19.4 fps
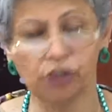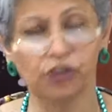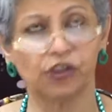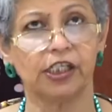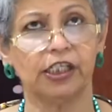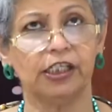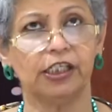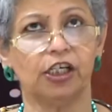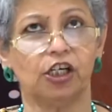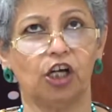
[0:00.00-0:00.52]

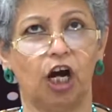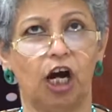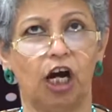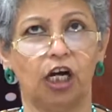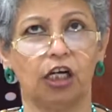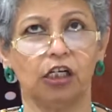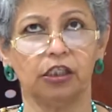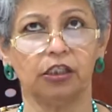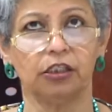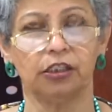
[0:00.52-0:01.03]

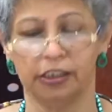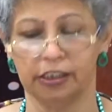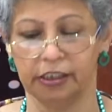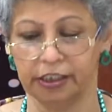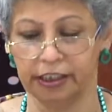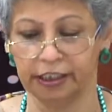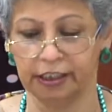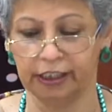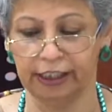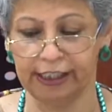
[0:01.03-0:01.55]
synagogue
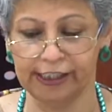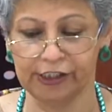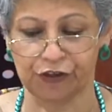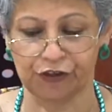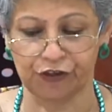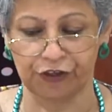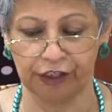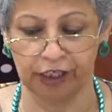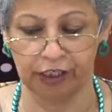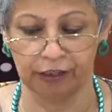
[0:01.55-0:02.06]
in
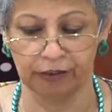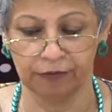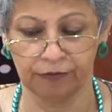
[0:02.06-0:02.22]
Lystra.